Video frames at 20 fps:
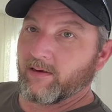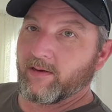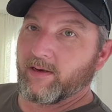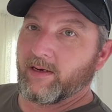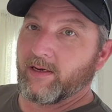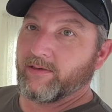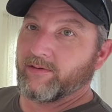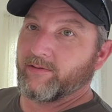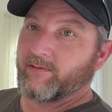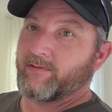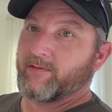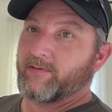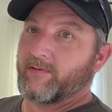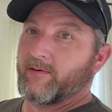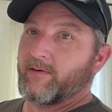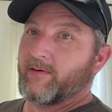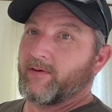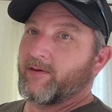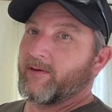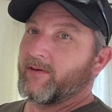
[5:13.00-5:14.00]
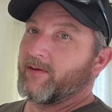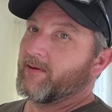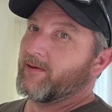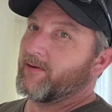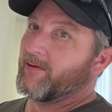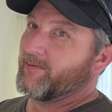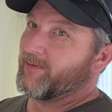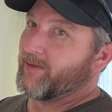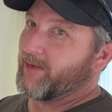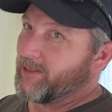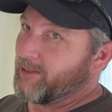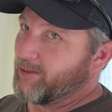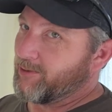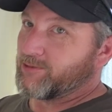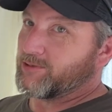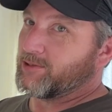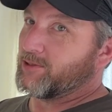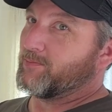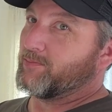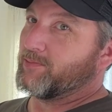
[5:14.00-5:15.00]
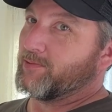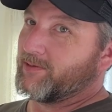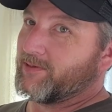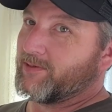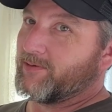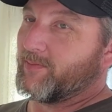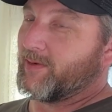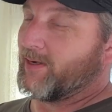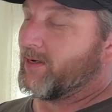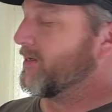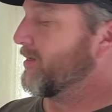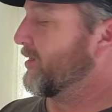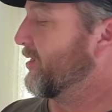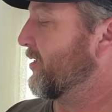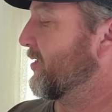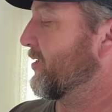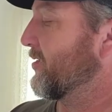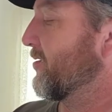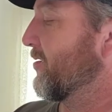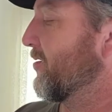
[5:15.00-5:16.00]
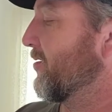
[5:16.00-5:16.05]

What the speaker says: either they used to put the bit in,